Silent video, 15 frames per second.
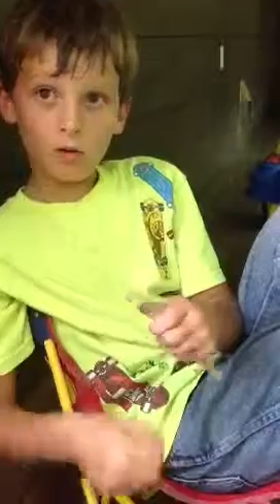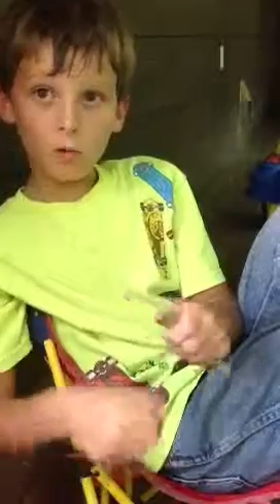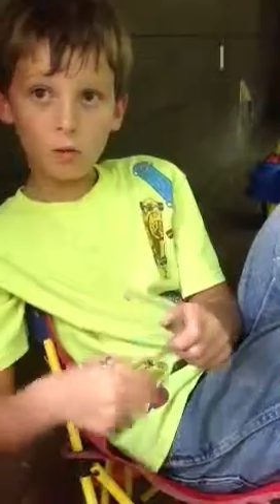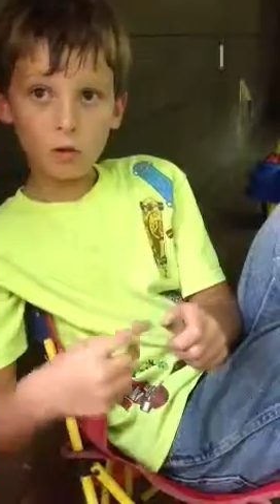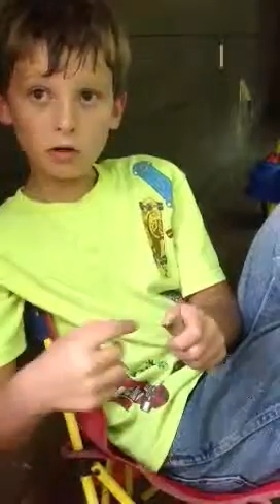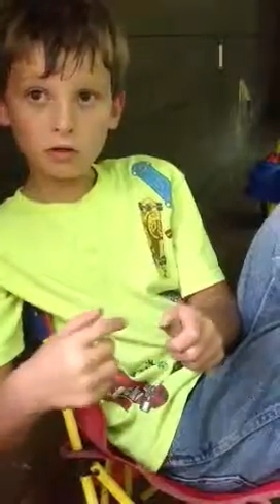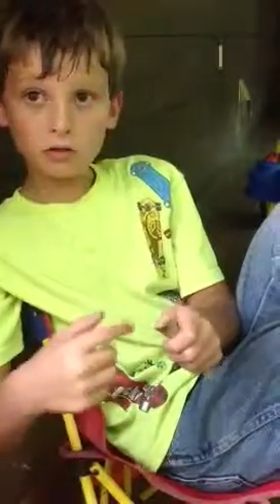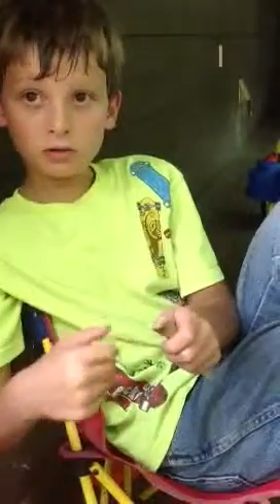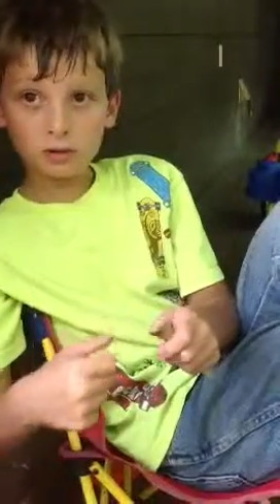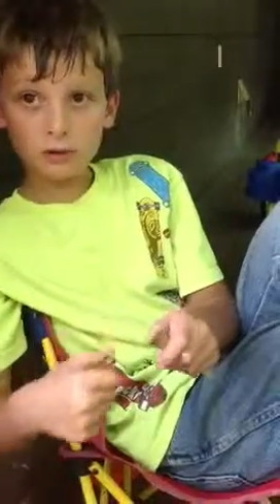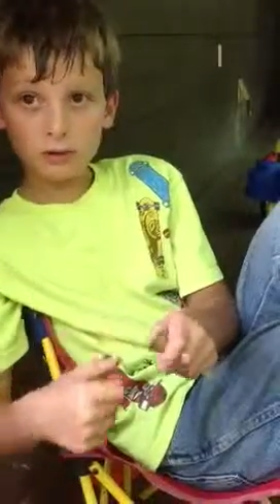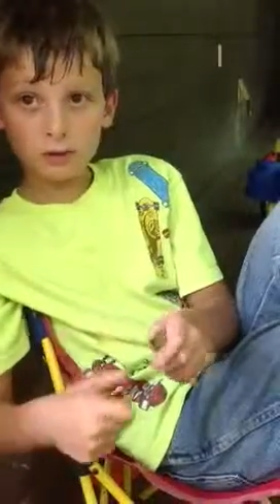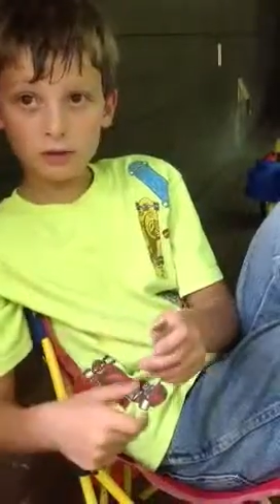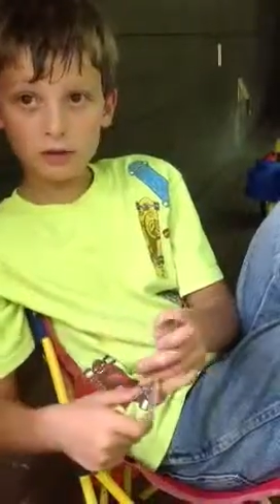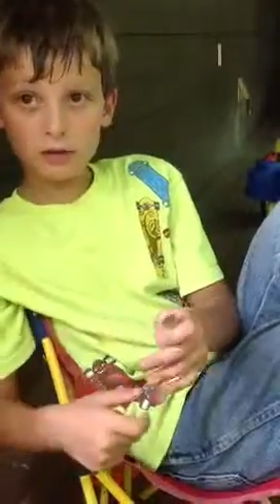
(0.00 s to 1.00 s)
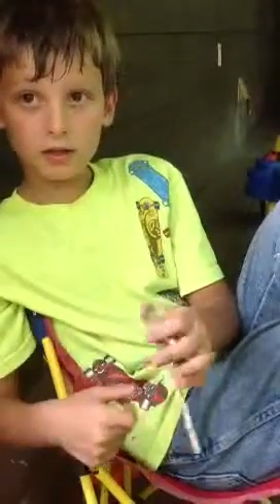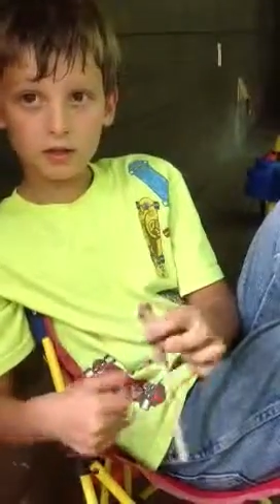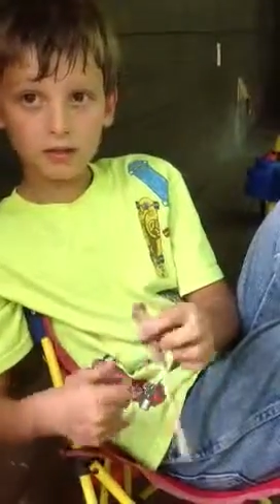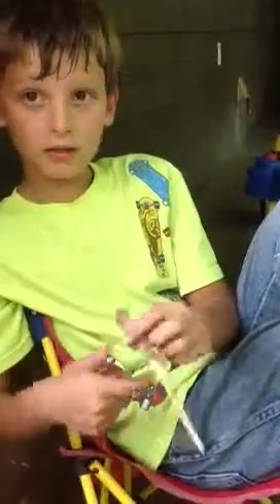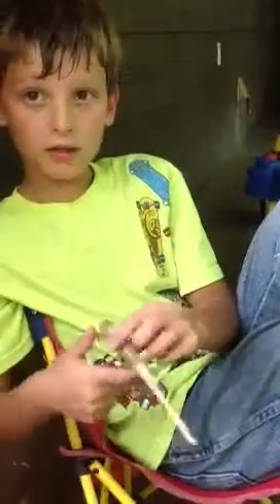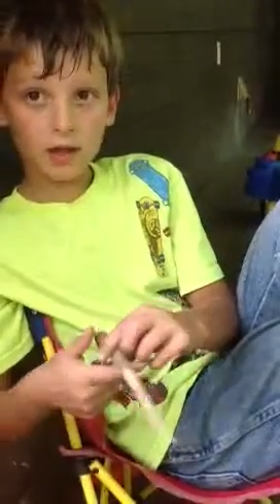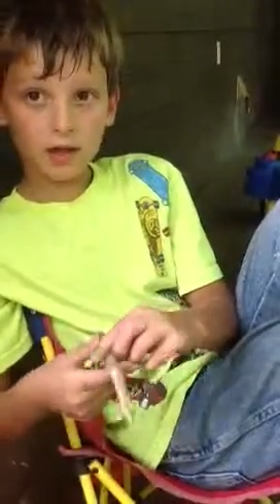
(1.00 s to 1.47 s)
wood glue it,
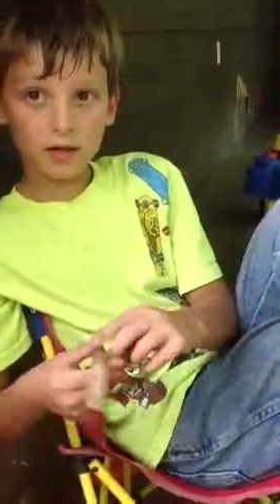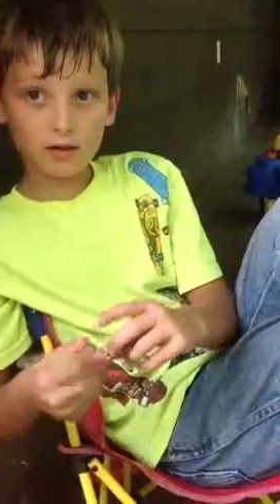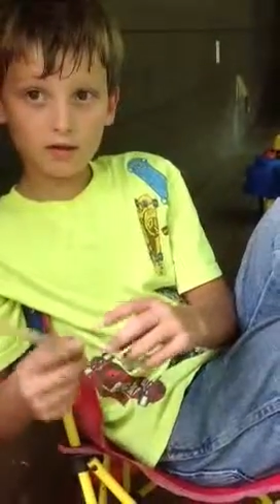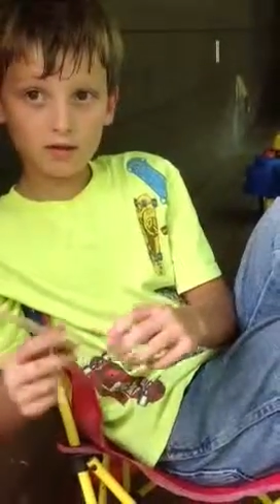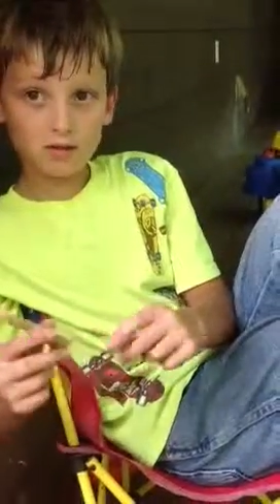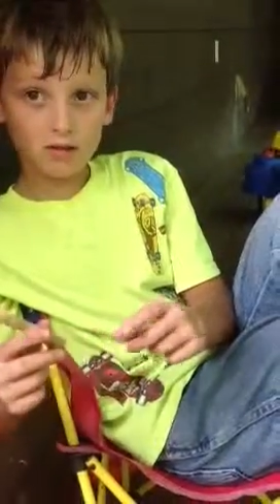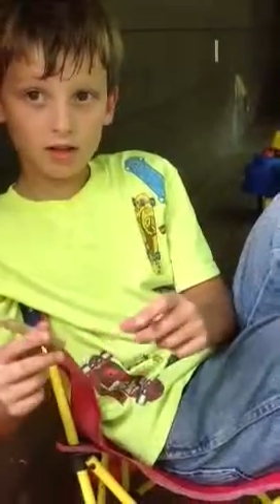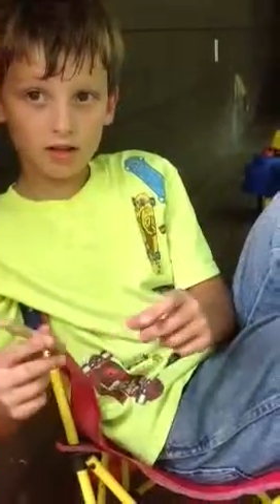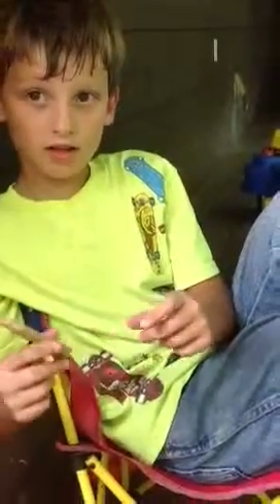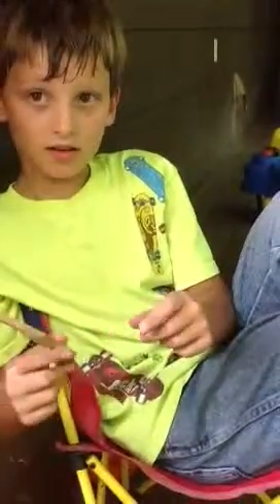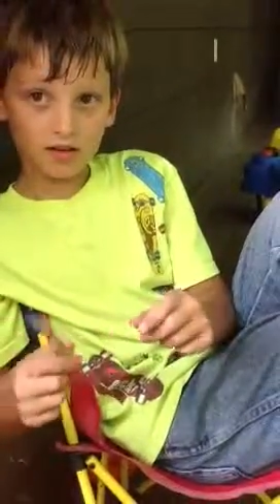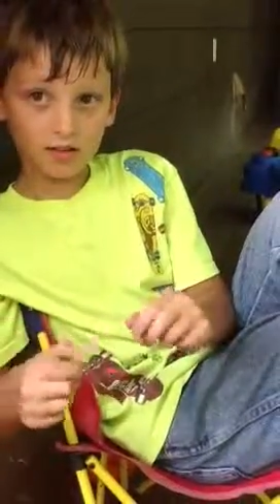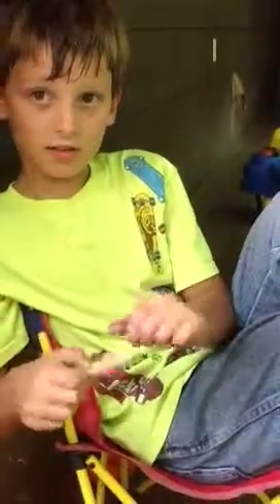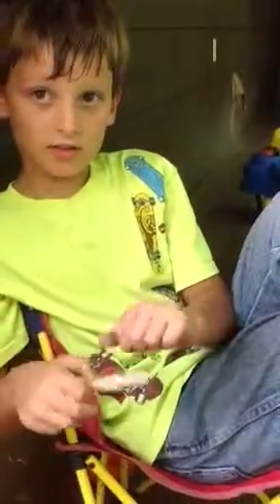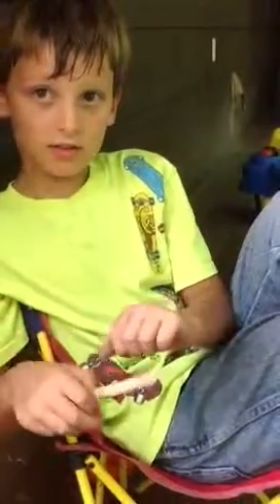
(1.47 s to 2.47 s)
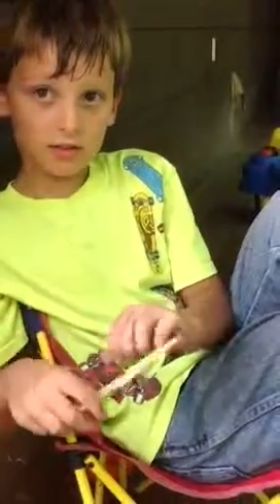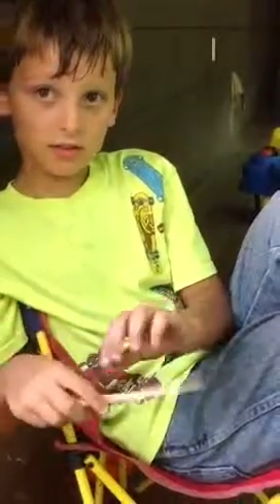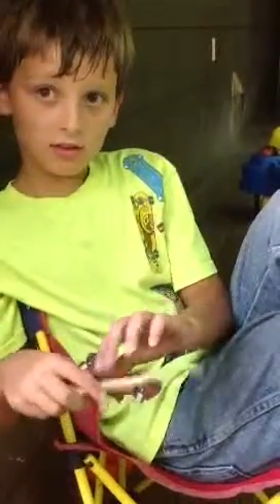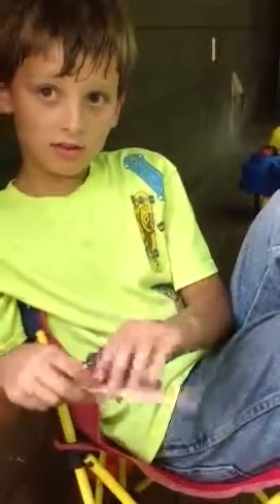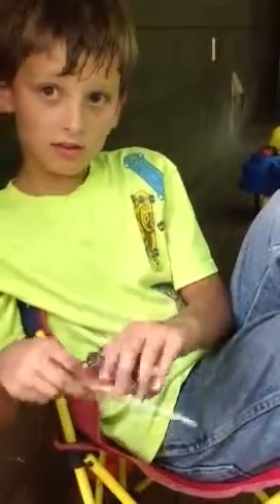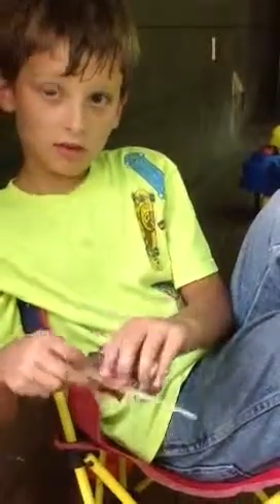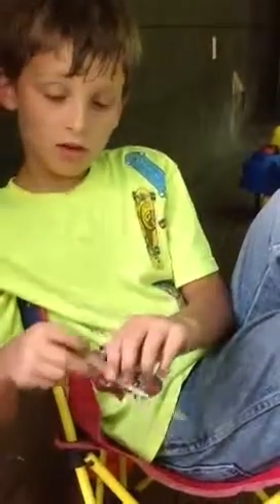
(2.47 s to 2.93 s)
and you got 2 knives.